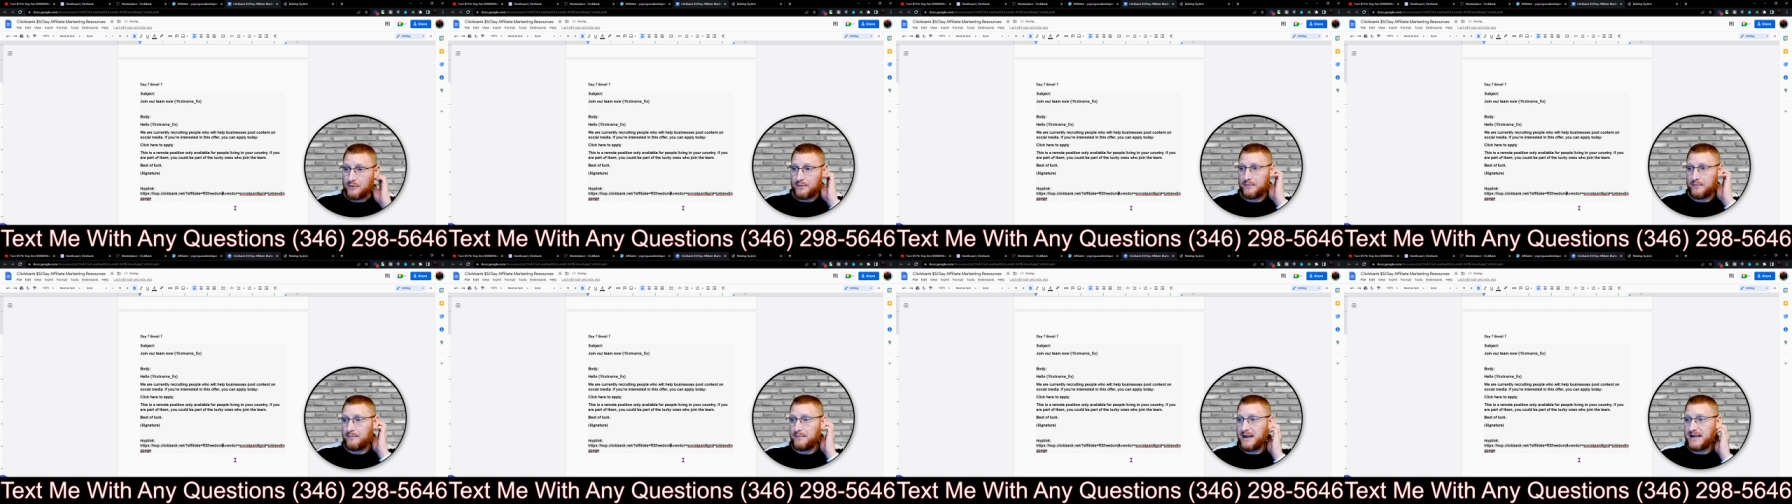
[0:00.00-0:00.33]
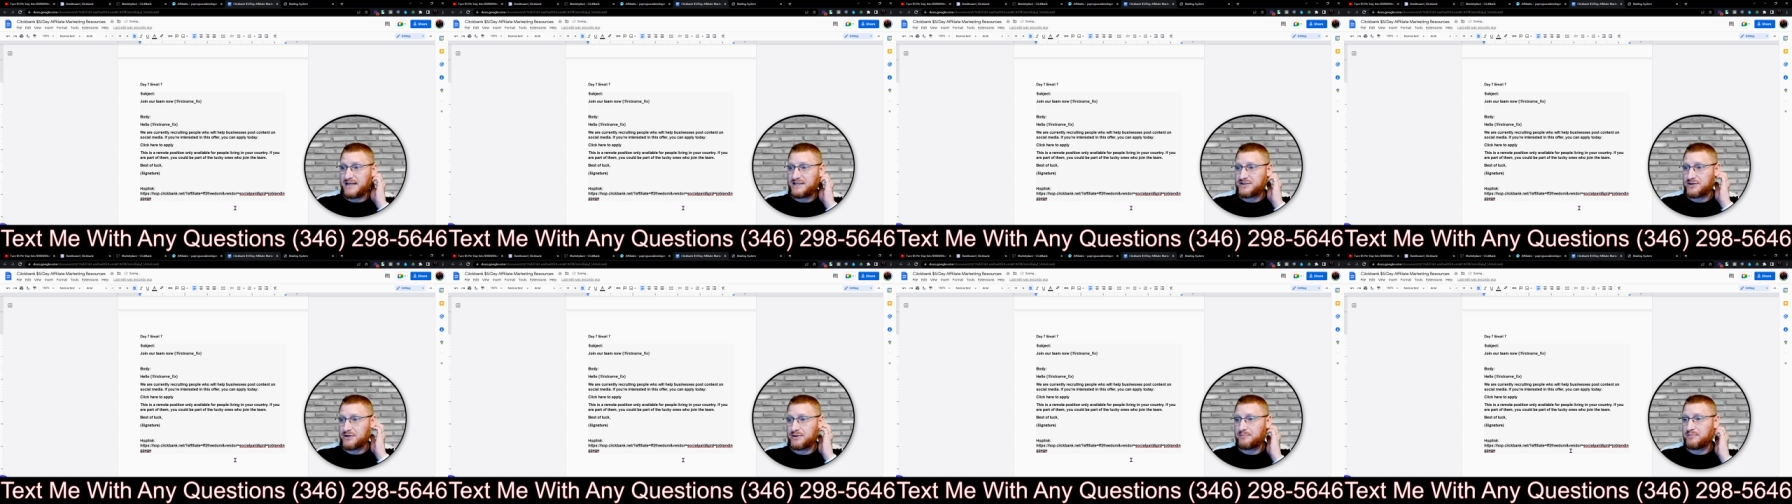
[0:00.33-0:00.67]

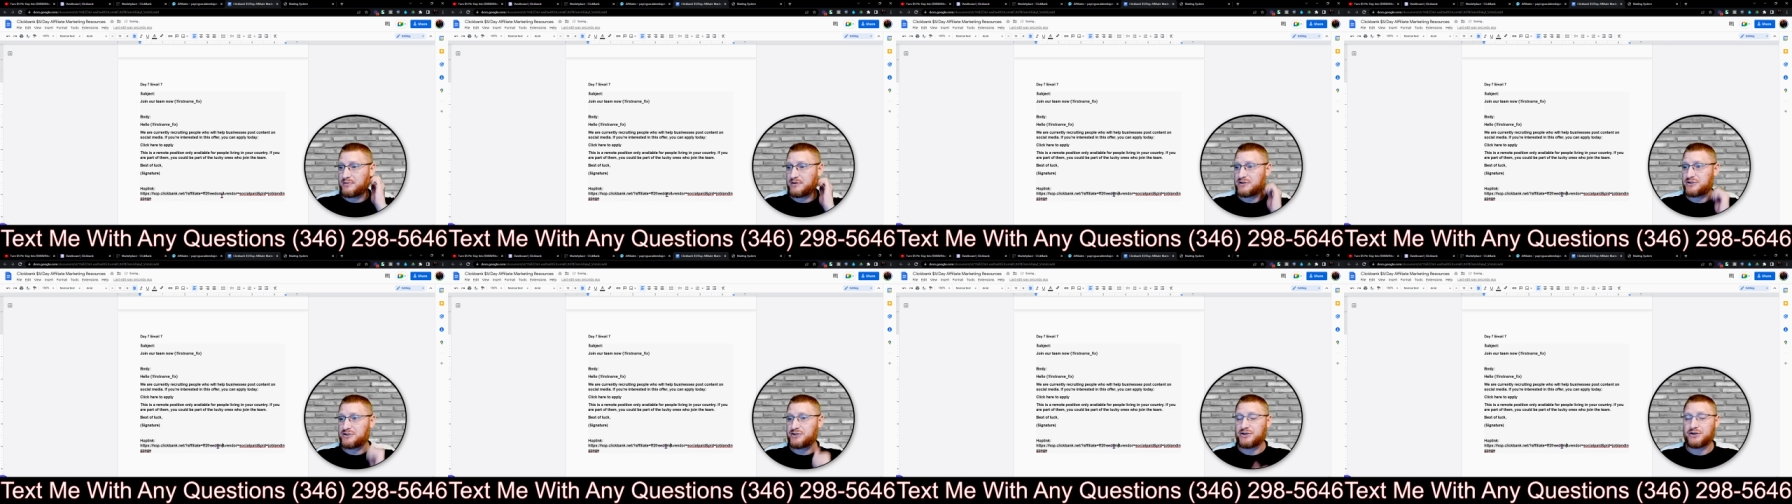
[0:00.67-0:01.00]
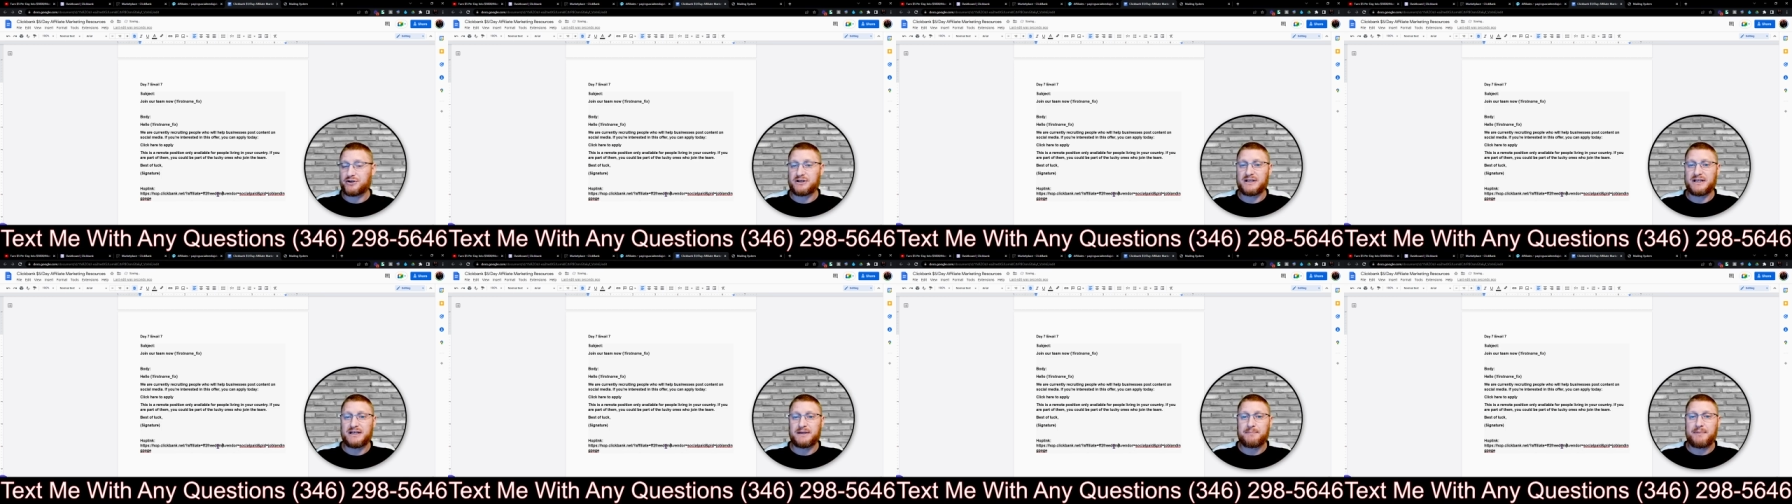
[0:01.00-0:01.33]
Make sure to put your
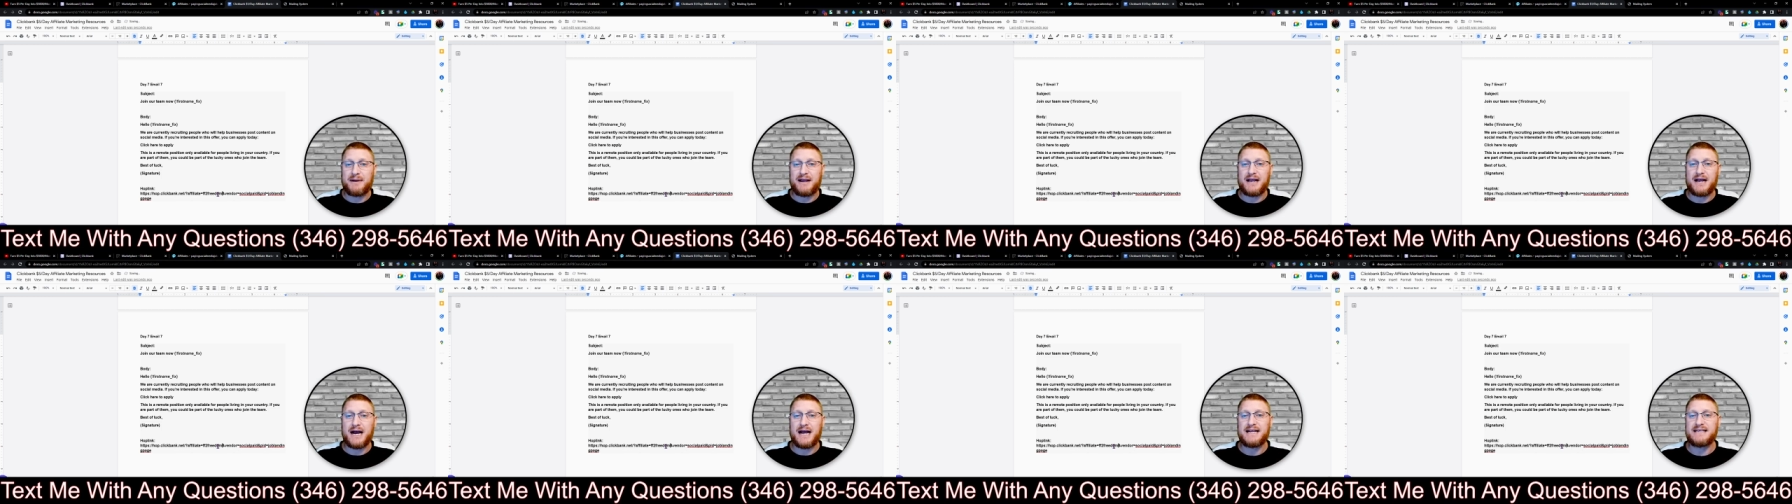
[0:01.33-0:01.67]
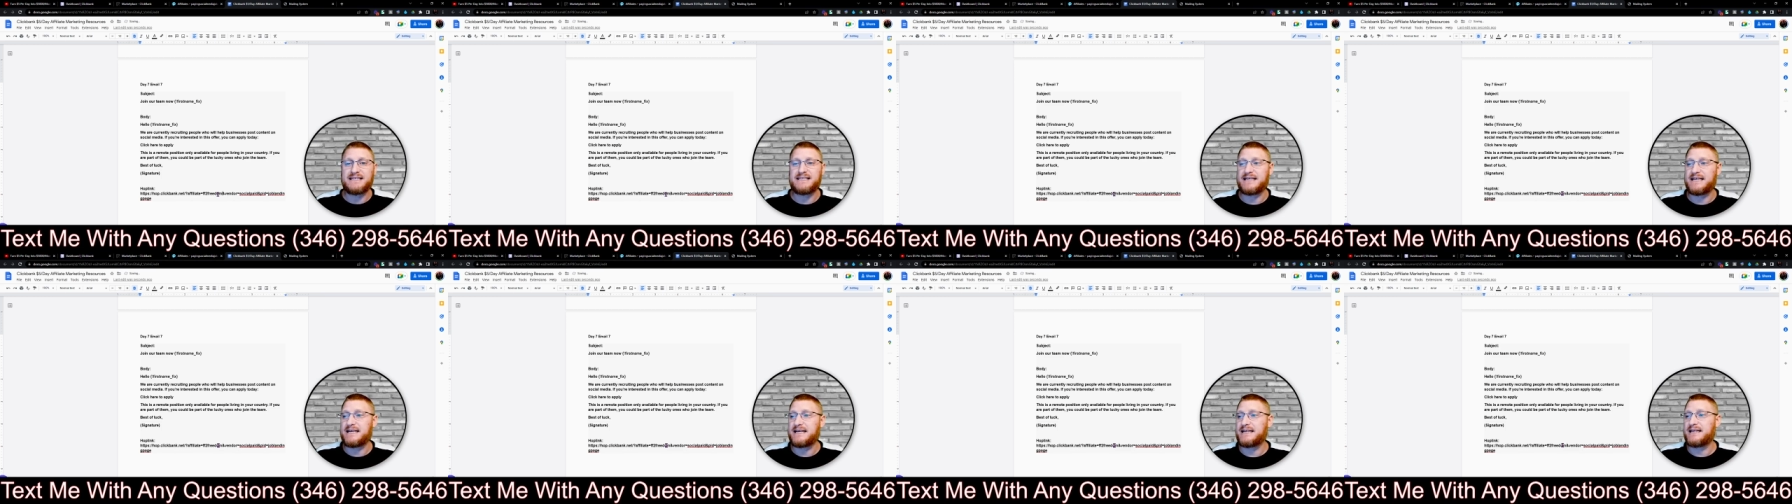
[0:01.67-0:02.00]
ClickBank
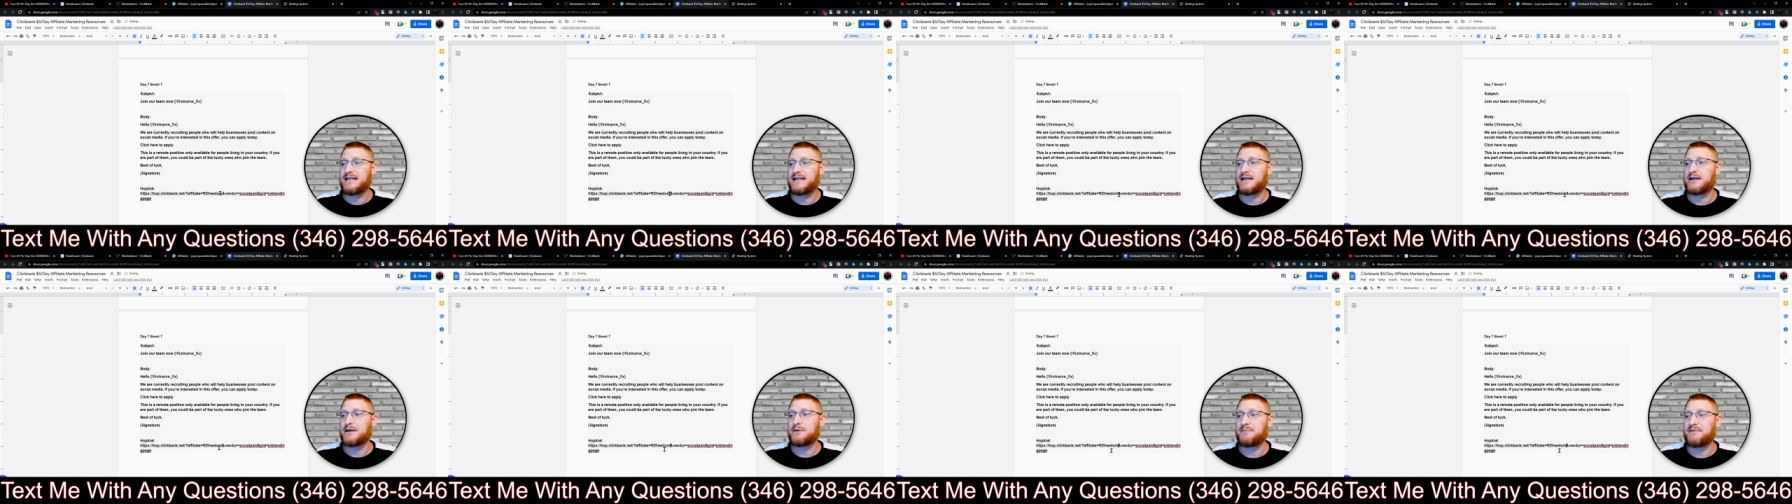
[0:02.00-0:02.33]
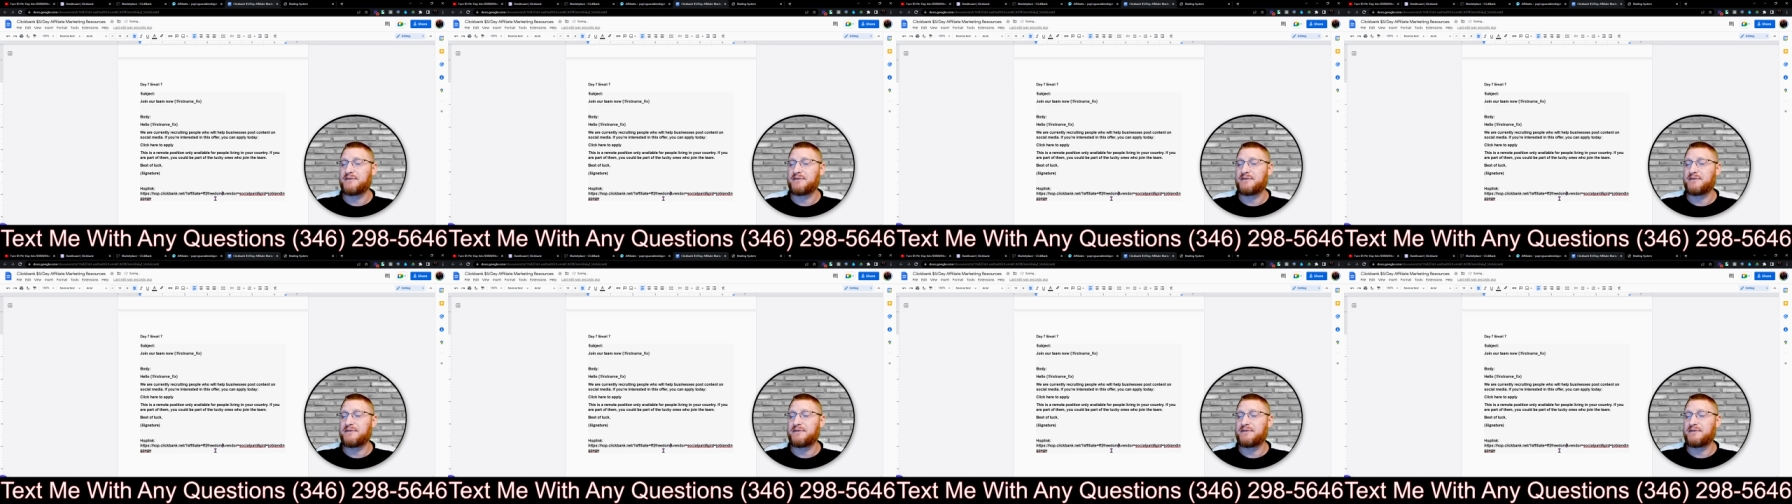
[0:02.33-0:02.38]
ID in here